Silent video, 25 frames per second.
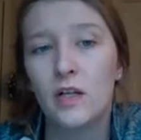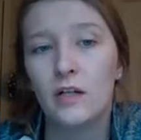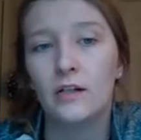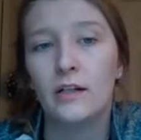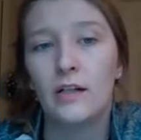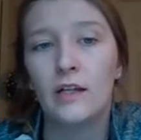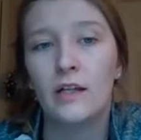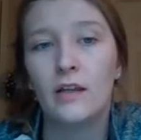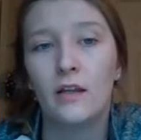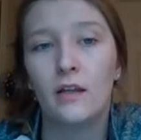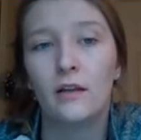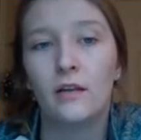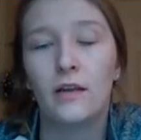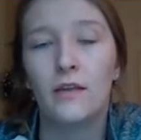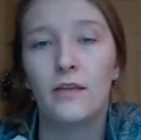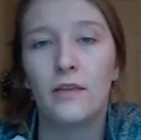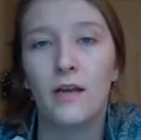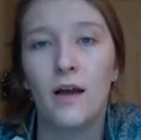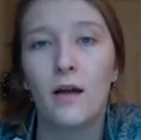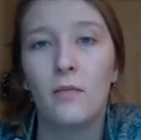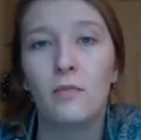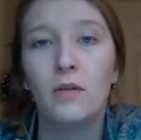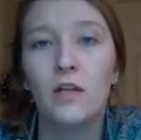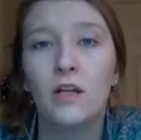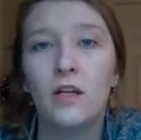or anything like
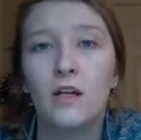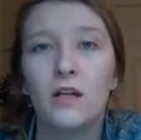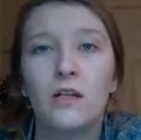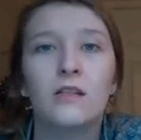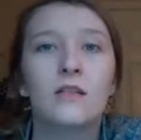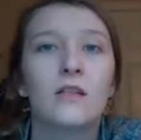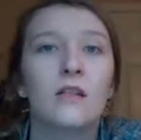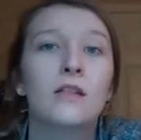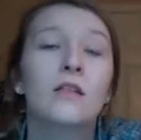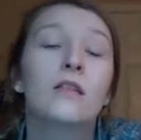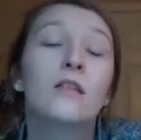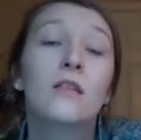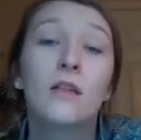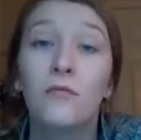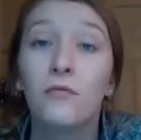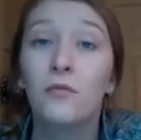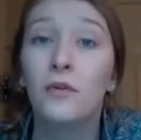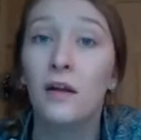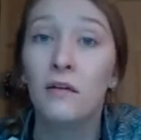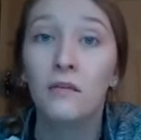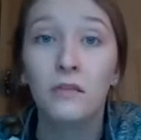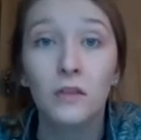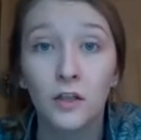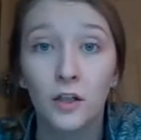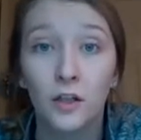that, because this is stuff we
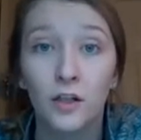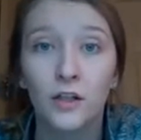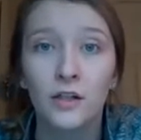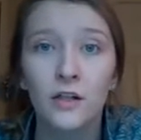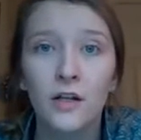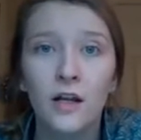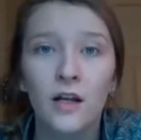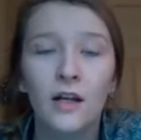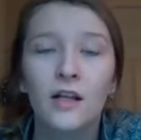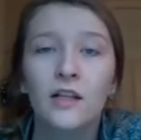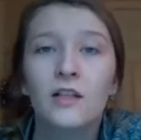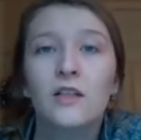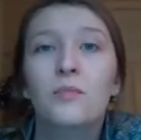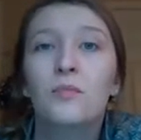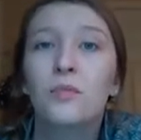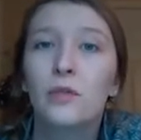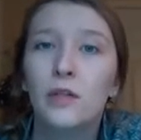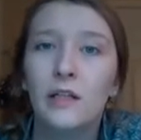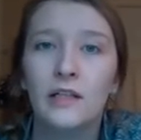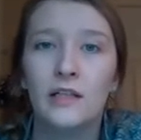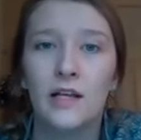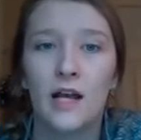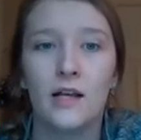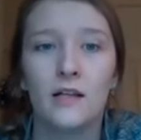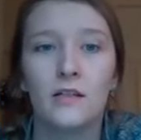haven't learned and it's a
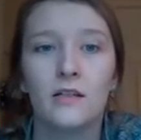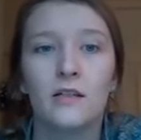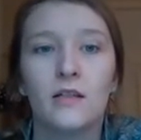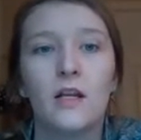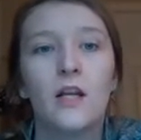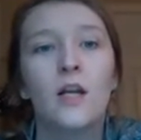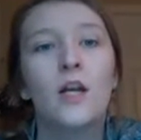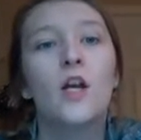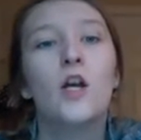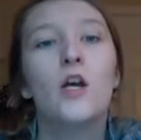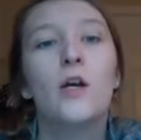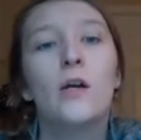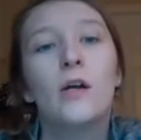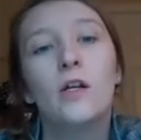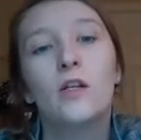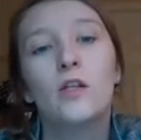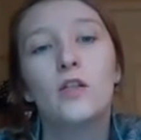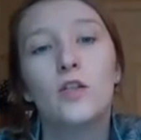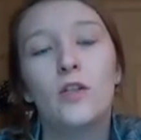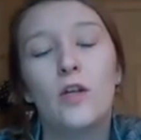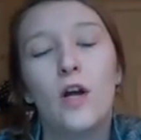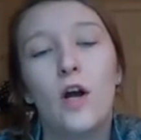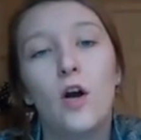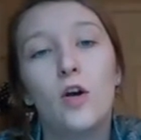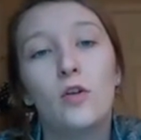pretest.
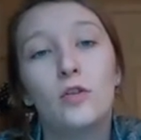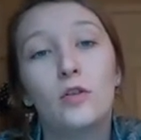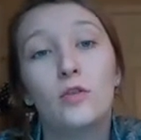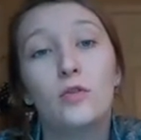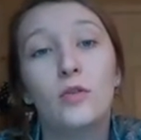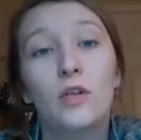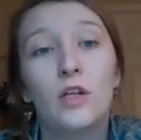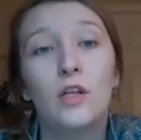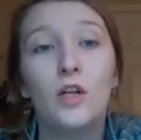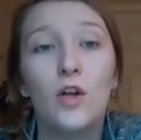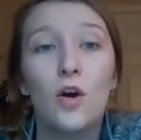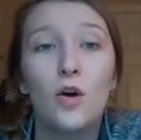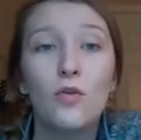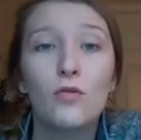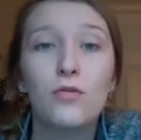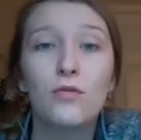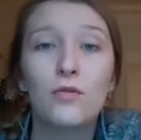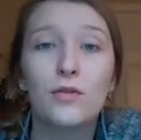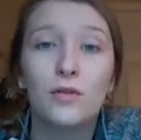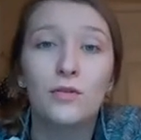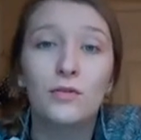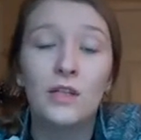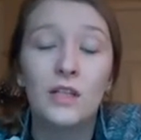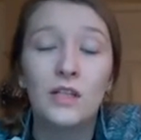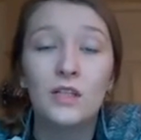So you can go
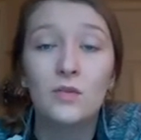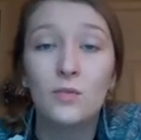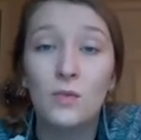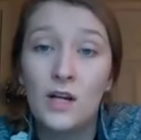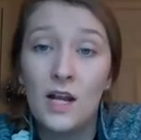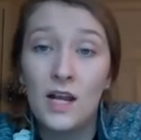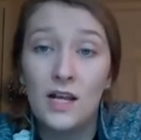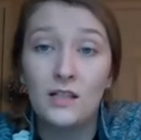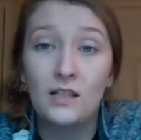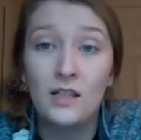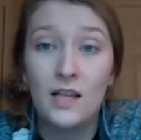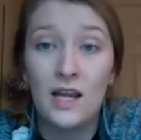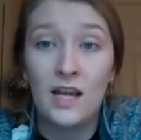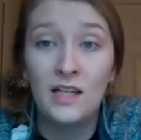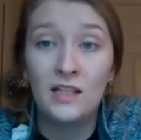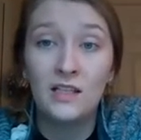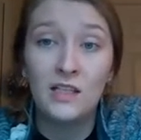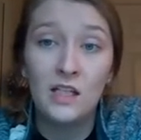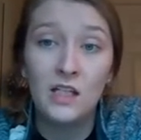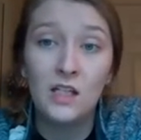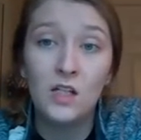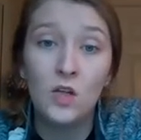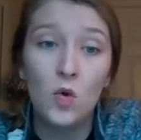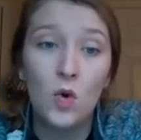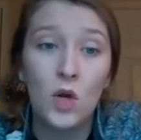through. This one has
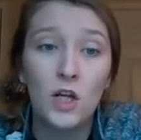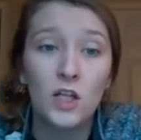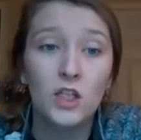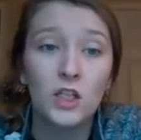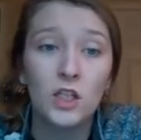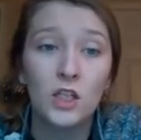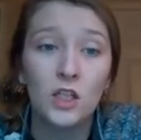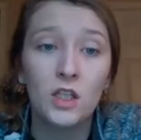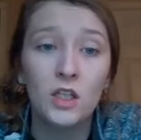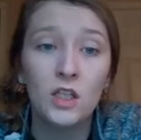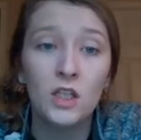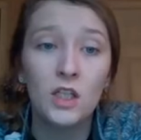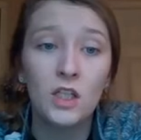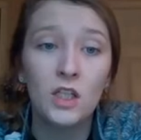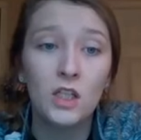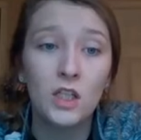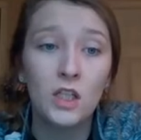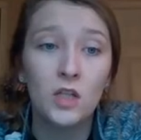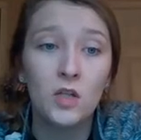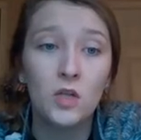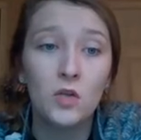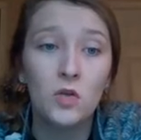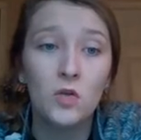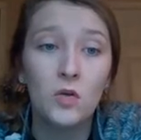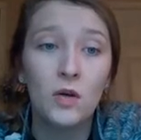18 questions.
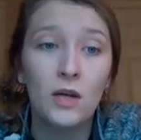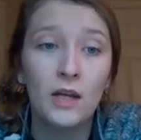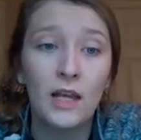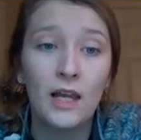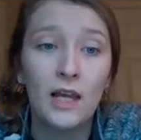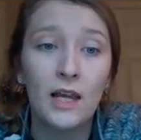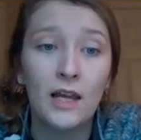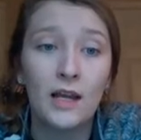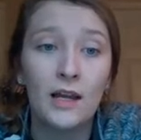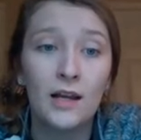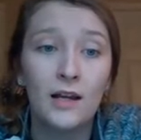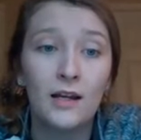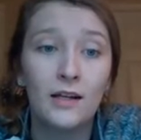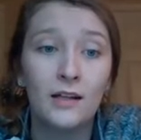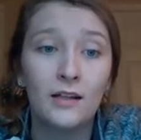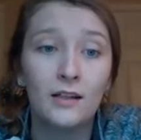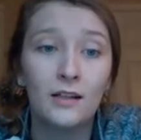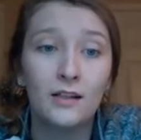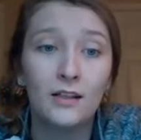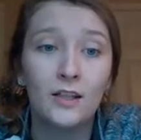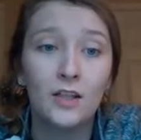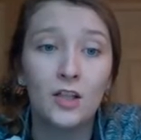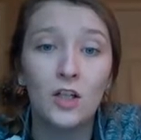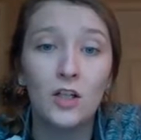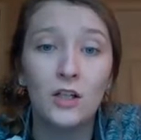You can
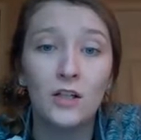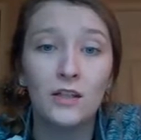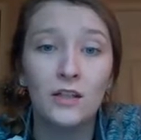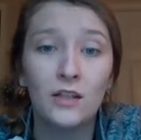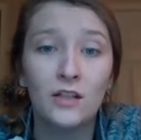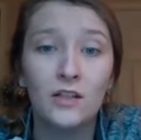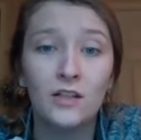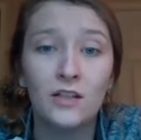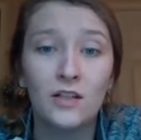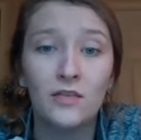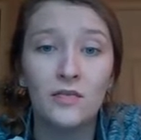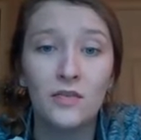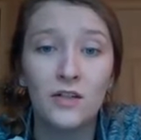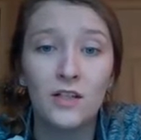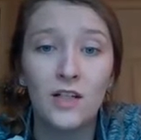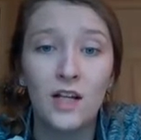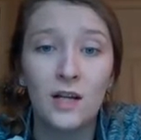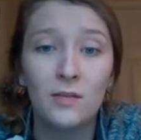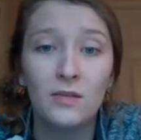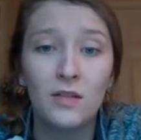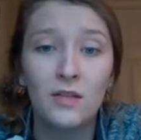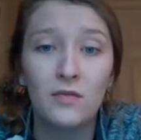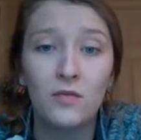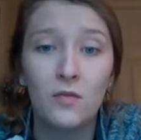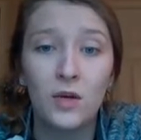look. There's different
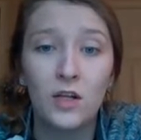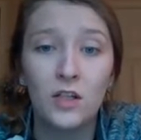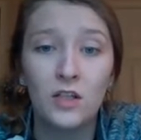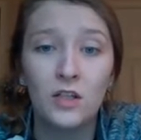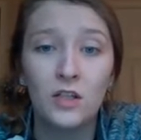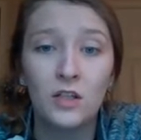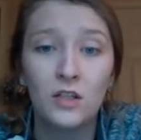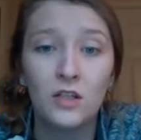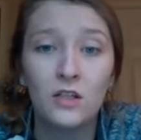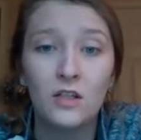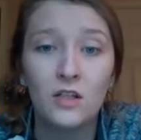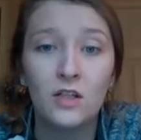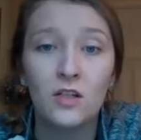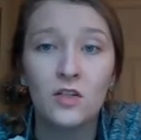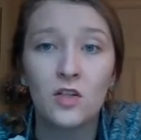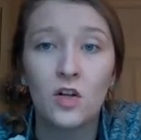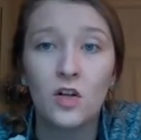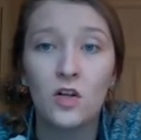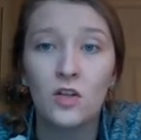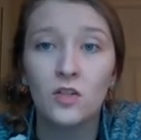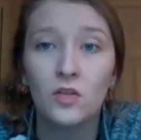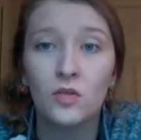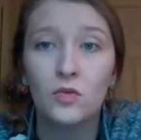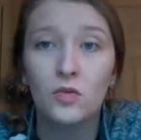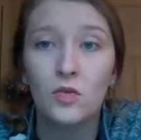types of questions. There's
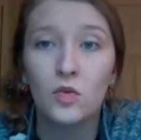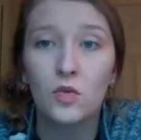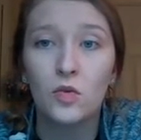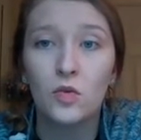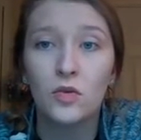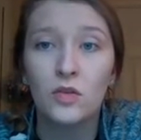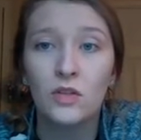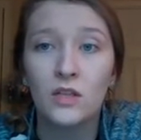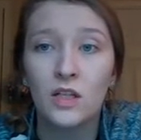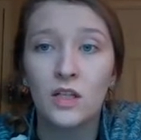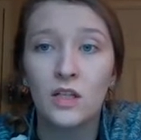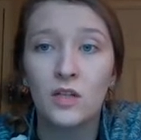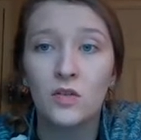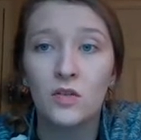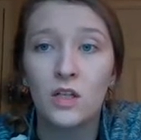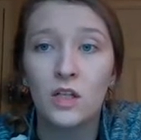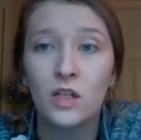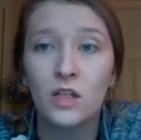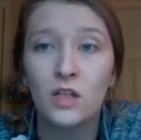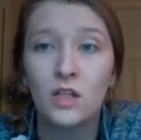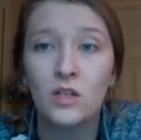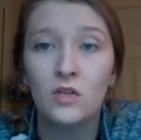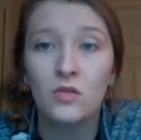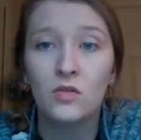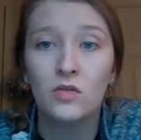also tools that you
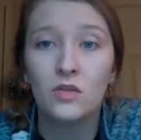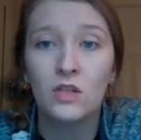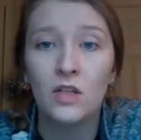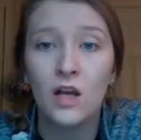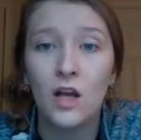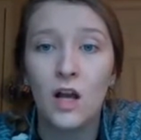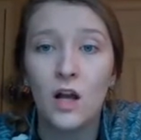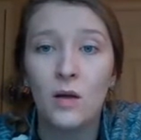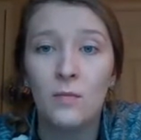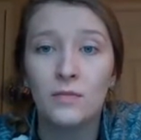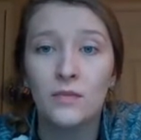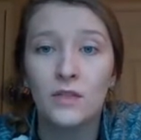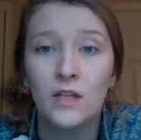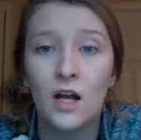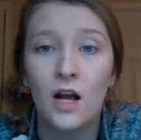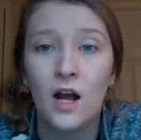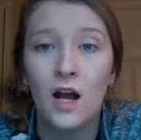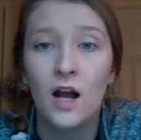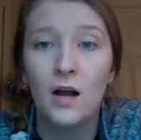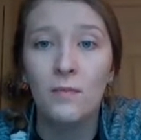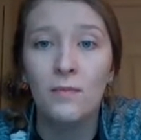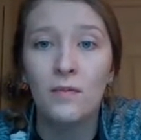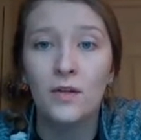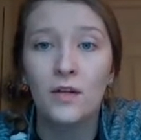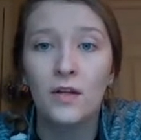can use up
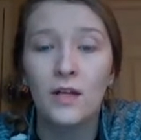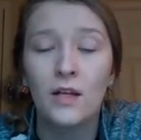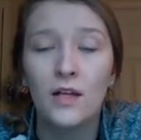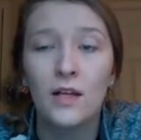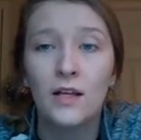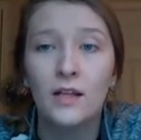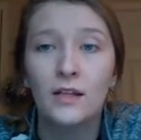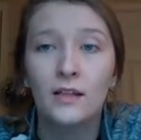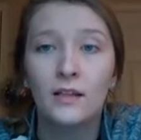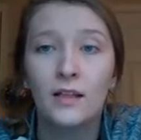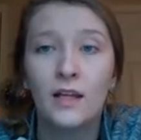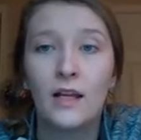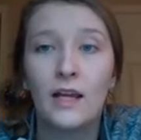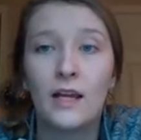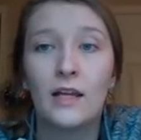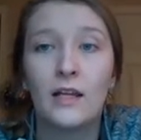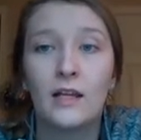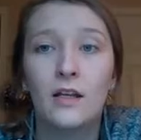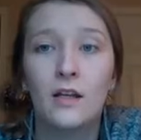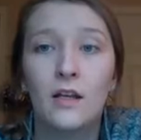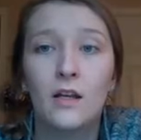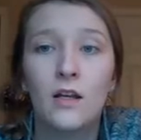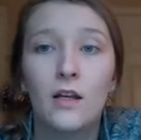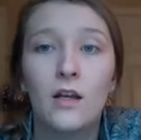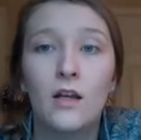top, like
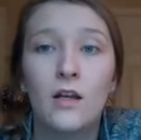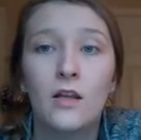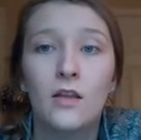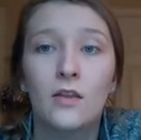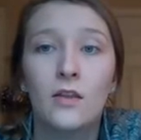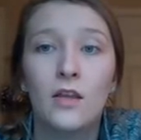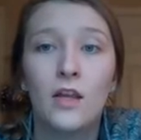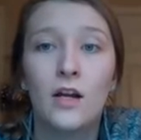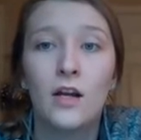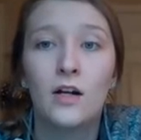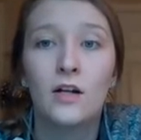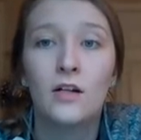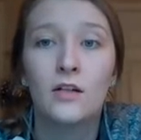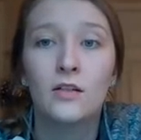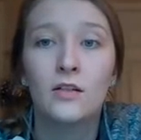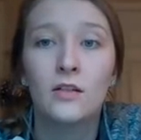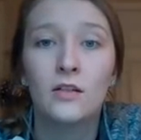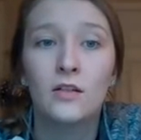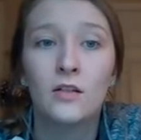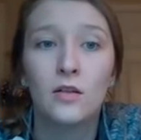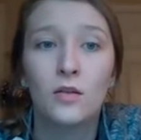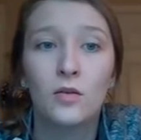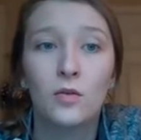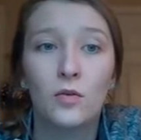there's